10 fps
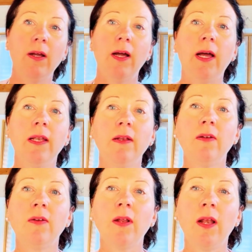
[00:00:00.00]

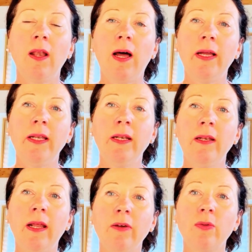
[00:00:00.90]
And
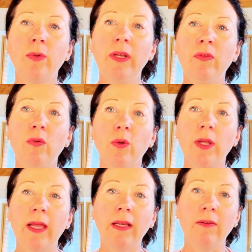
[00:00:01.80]
line and grease your
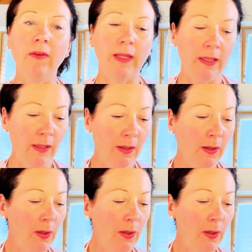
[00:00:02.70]
cake tin.